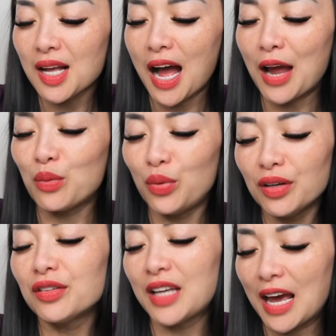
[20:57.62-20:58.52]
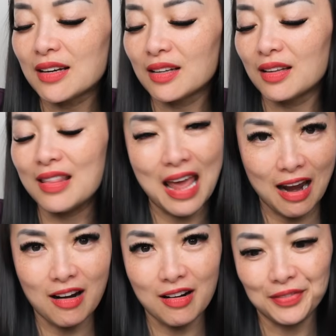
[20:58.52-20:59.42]
I will get
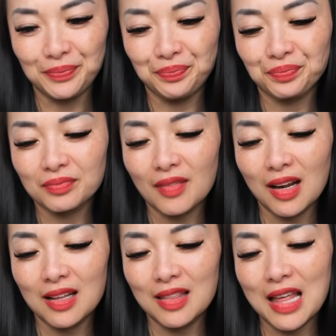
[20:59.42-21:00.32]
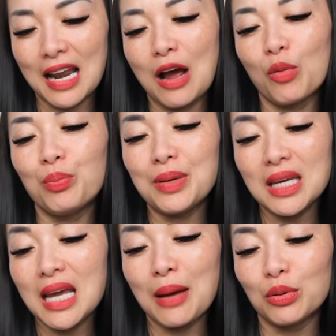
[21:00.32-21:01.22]
there, that I'll
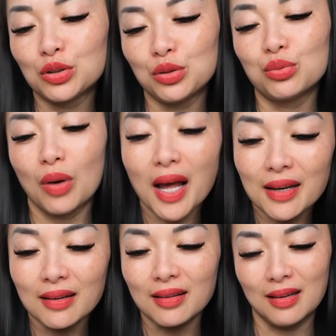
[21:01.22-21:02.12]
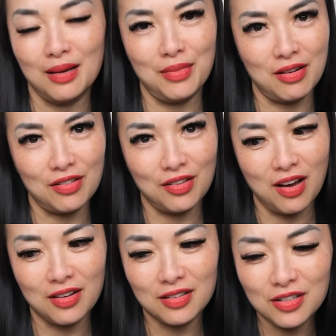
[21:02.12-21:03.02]
be able to run a
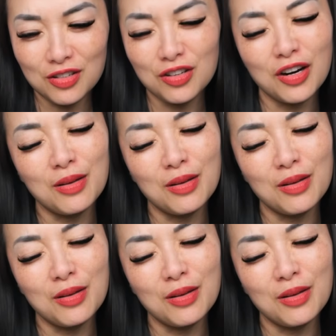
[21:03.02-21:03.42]
marathon. Do you know what I